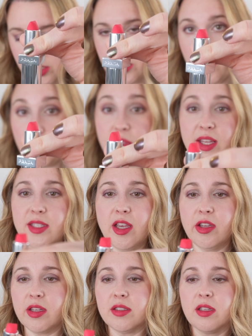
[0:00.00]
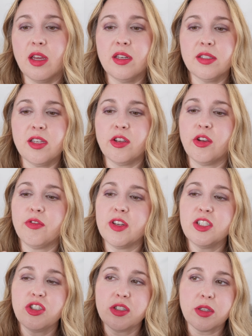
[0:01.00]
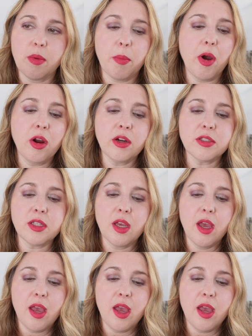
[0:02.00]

So that's how you can kind of tell your finishes apart.